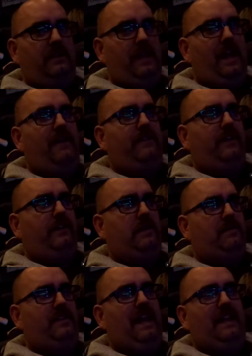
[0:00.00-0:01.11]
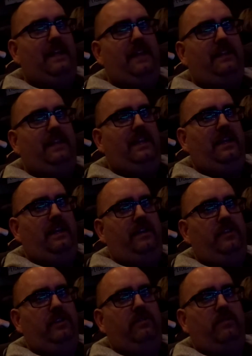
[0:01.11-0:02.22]
Yeah, very creepy. Not not the
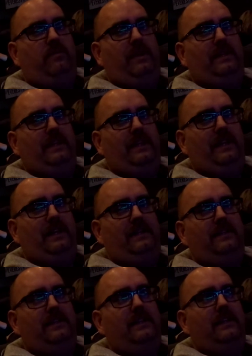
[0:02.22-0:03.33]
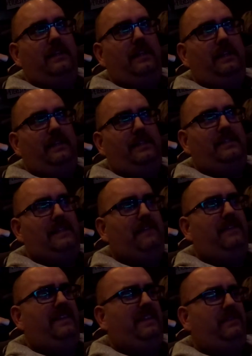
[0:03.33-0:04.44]
uh, newer one. The classics.
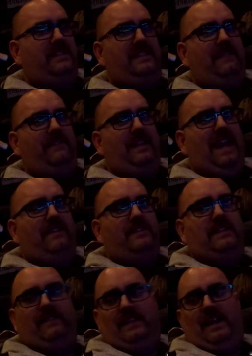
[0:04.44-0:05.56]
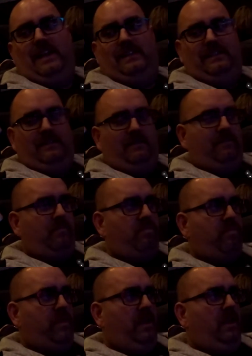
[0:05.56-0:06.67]
Was it seventy-eight or seventy-nine? Did you like The
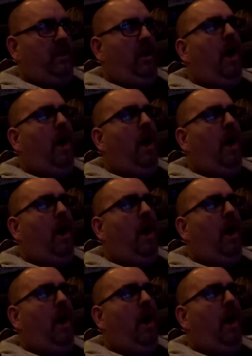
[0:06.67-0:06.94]
Omen?